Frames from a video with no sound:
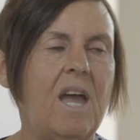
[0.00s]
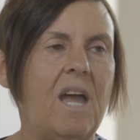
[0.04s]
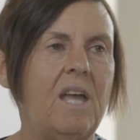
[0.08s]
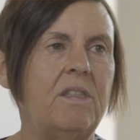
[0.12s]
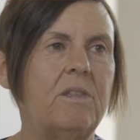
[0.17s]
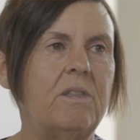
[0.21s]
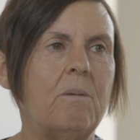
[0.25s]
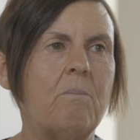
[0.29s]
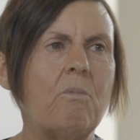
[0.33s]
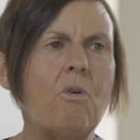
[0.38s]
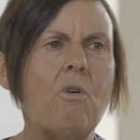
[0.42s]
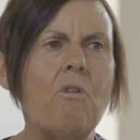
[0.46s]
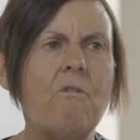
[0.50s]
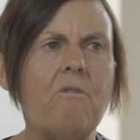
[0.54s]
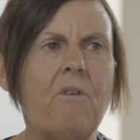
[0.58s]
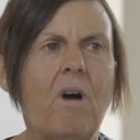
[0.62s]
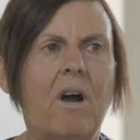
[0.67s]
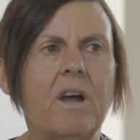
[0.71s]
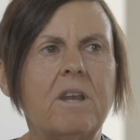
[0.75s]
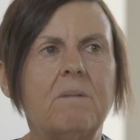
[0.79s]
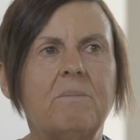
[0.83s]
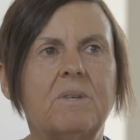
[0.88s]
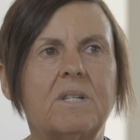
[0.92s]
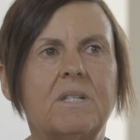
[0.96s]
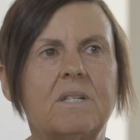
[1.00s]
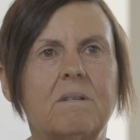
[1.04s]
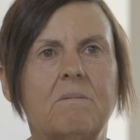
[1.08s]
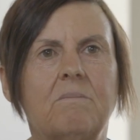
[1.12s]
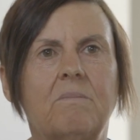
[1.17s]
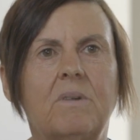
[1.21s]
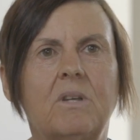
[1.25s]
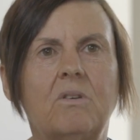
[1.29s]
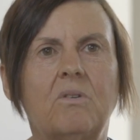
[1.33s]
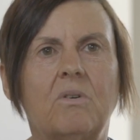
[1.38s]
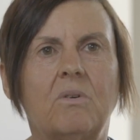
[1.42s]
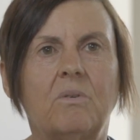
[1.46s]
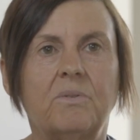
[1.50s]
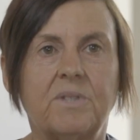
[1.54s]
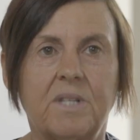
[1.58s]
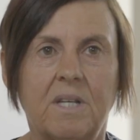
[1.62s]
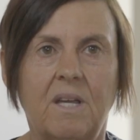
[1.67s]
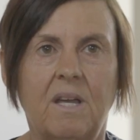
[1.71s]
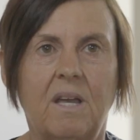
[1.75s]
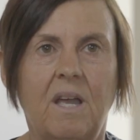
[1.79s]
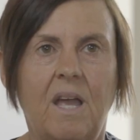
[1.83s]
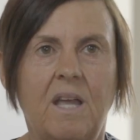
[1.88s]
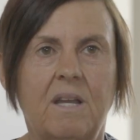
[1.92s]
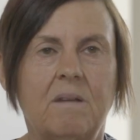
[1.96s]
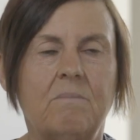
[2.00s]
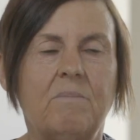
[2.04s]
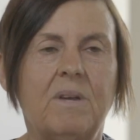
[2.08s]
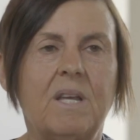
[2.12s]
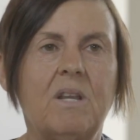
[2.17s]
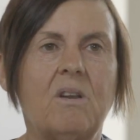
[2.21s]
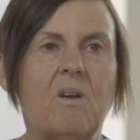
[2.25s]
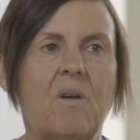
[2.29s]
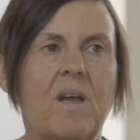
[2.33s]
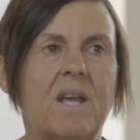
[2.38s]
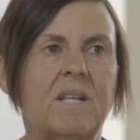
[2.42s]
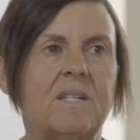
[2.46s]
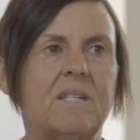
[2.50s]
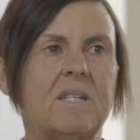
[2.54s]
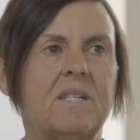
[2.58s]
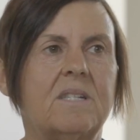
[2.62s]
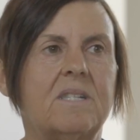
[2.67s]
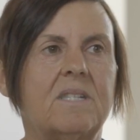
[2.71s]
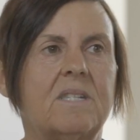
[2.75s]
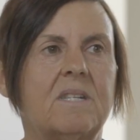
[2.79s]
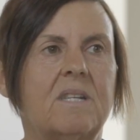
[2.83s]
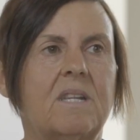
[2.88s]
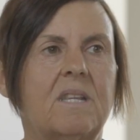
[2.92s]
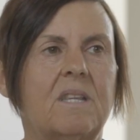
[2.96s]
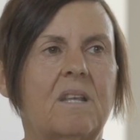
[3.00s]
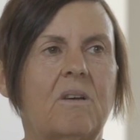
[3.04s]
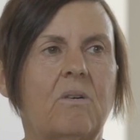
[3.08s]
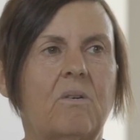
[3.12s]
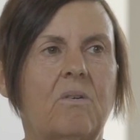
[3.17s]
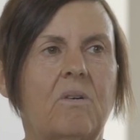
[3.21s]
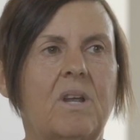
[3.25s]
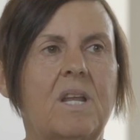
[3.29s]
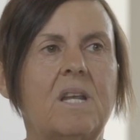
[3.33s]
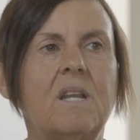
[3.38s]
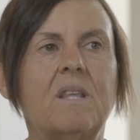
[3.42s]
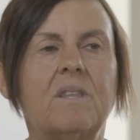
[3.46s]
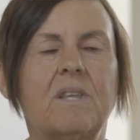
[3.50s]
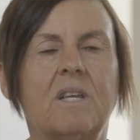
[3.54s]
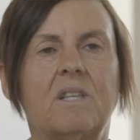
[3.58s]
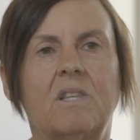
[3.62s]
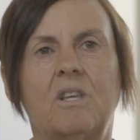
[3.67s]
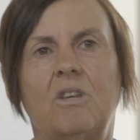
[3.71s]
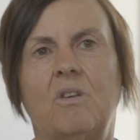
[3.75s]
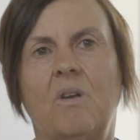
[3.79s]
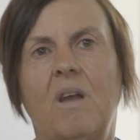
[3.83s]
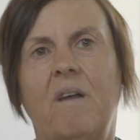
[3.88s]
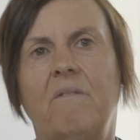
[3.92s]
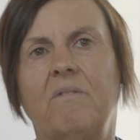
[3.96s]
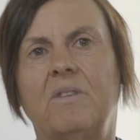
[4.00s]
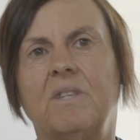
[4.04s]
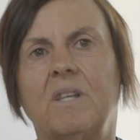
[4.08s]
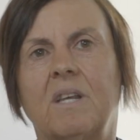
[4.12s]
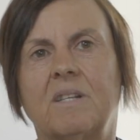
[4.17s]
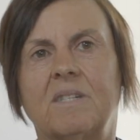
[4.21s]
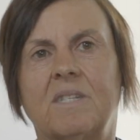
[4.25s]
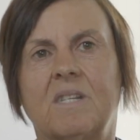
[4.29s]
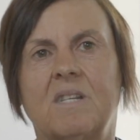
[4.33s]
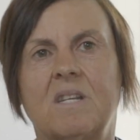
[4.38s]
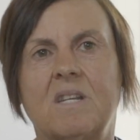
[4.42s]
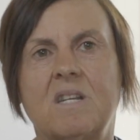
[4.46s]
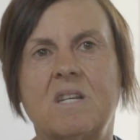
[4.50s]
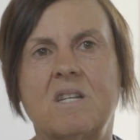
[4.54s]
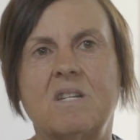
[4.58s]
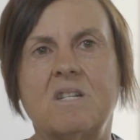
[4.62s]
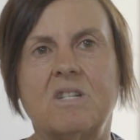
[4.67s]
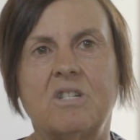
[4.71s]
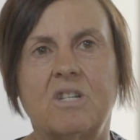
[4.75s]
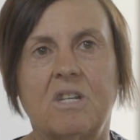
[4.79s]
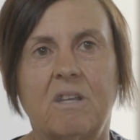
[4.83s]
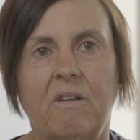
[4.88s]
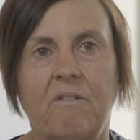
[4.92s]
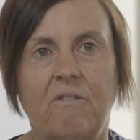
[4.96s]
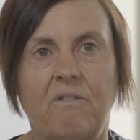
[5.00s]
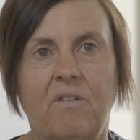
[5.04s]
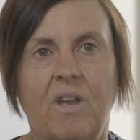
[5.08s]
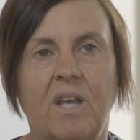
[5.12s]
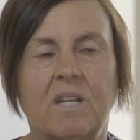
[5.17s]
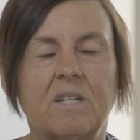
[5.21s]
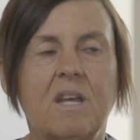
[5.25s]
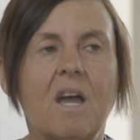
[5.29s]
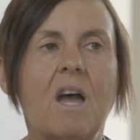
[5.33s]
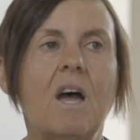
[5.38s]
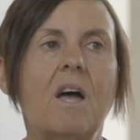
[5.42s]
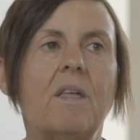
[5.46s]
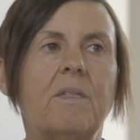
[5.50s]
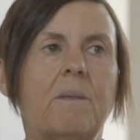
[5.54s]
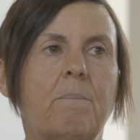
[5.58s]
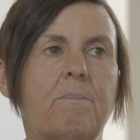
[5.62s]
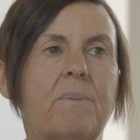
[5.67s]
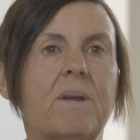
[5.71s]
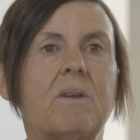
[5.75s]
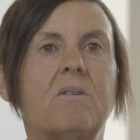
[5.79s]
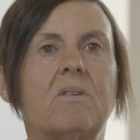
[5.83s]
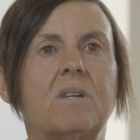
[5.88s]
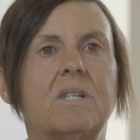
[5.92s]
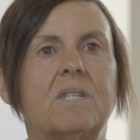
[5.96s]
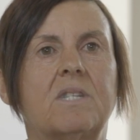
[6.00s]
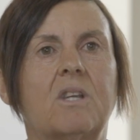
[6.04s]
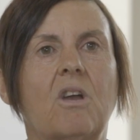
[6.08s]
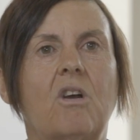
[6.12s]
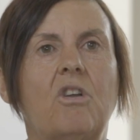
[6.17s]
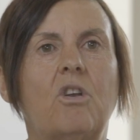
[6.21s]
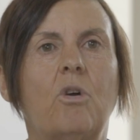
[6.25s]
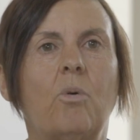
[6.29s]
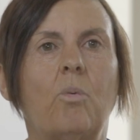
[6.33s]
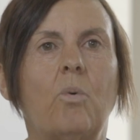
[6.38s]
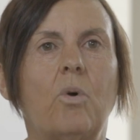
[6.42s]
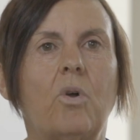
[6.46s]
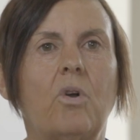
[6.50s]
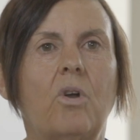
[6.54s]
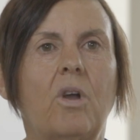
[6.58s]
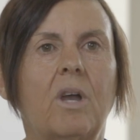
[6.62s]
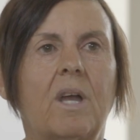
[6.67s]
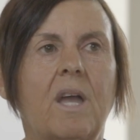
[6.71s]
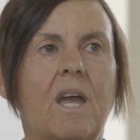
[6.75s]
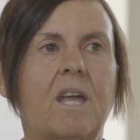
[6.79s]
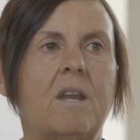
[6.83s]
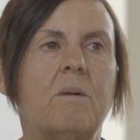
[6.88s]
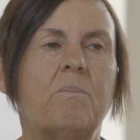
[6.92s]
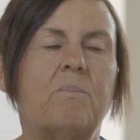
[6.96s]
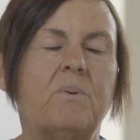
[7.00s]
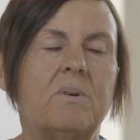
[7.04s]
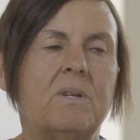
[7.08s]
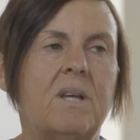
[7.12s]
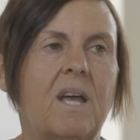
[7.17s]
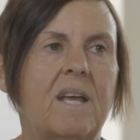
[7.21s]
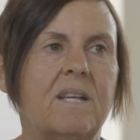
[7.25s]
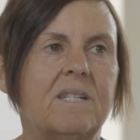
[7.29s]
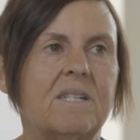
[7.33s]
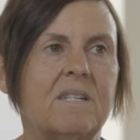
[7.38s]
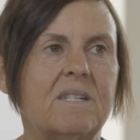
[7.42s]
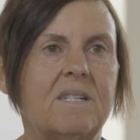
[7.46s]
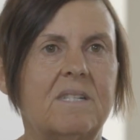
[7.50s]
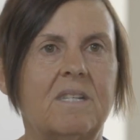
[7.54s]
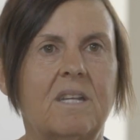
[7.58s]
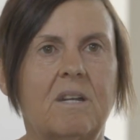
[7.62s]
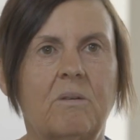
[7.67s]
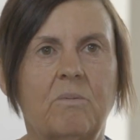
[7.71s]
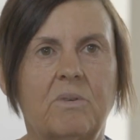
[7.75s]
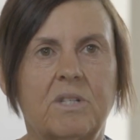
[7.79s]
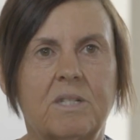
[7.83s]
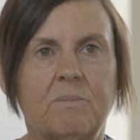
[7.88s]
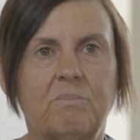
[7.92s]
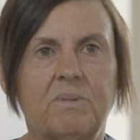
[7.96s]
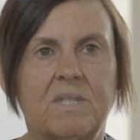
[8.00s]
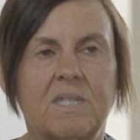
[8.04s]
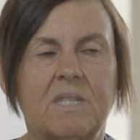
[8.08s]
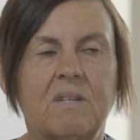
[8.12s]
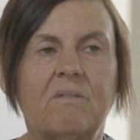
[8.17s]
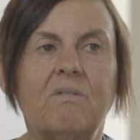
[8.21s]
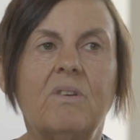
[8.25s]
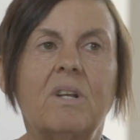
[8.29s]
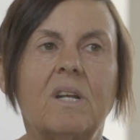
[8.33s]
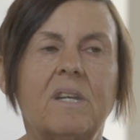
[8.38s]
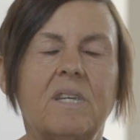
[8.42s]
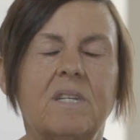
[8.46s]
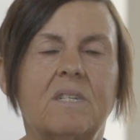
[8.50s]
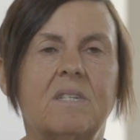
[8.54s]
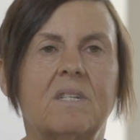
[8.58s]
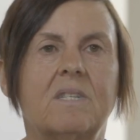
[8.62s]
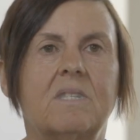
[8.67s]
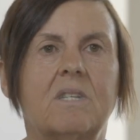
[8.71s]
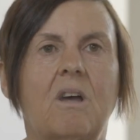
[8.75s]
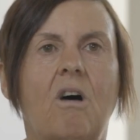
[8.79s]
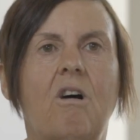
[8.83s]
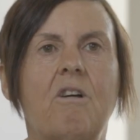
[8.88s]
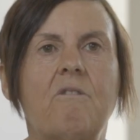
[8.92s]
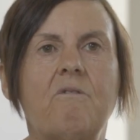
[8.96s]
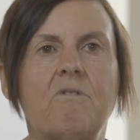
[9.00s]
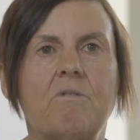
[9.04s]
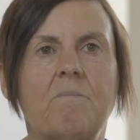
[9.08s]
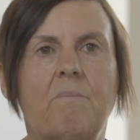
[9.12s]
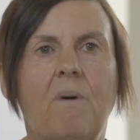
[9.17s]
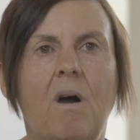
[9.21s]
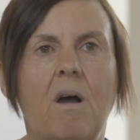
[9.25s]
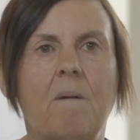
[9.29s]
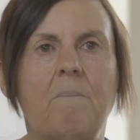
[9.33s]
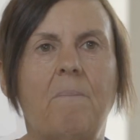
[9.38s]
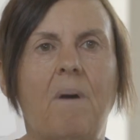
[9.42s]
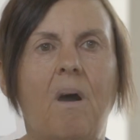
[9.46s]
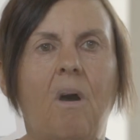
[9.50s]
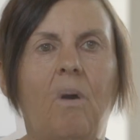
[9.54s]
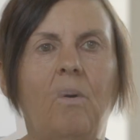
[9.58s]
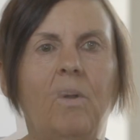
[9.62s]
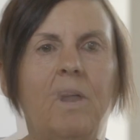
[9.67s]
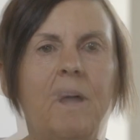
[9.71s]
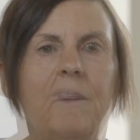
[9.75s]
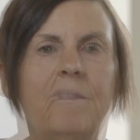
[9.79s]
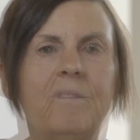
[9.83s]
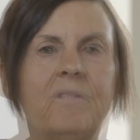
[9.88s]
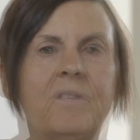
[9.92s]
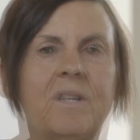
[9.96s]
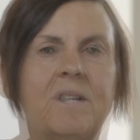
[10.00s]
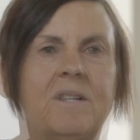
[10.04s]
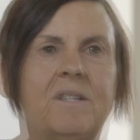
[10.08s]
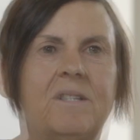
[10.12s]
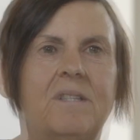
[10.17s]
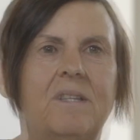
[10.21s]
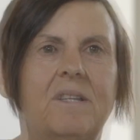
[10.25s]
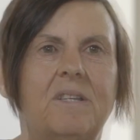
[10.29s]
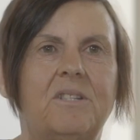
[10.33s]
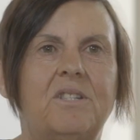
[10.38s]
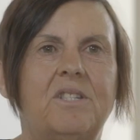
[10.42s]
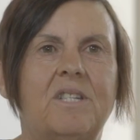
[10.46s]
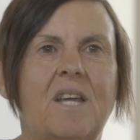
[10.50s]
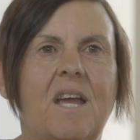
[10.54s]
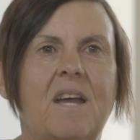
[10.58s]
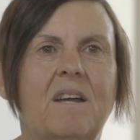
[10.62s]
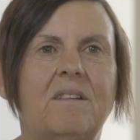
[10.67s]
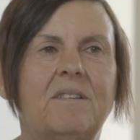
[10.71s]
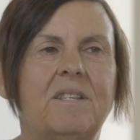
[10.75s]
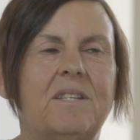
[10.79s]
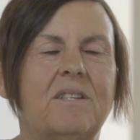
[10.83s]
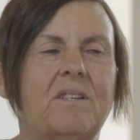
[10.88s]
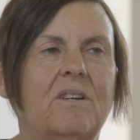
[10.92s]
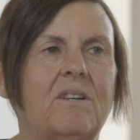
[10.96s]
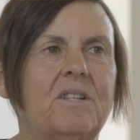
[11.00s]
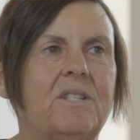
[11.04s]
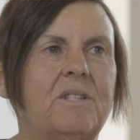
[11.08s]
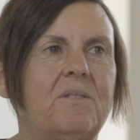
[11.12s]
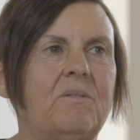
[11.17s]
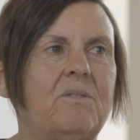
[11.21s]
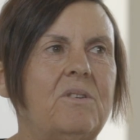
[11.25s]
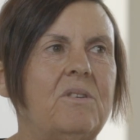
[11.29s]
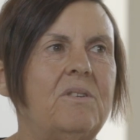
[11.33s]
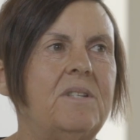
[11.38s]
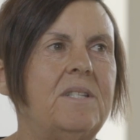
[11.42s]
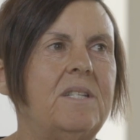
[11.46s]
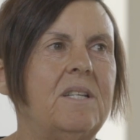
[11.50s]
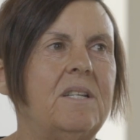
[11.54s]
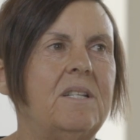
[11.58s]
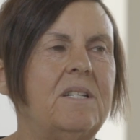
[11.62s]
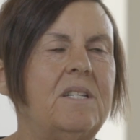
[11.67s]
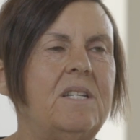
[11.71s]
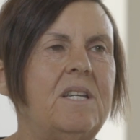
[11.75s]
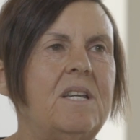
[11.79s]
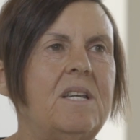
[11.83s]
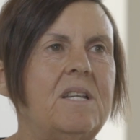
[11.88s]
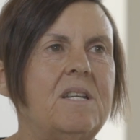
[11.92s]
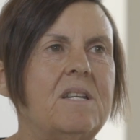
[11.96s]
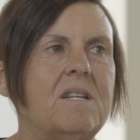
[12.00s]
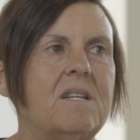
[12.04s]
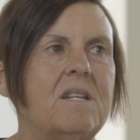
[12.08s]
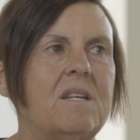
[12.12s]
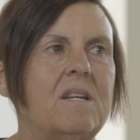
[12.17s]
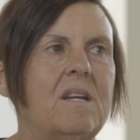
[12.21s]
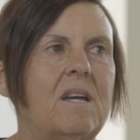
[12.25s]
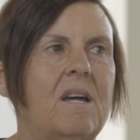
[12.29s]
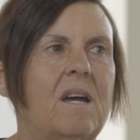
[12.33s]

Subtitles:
And the more vitamins and minerals and amino acids or anything that you have in the synergy effect, the better it's going to work. And as I said, it was specifically designed for bipolar. The downsides of using Den,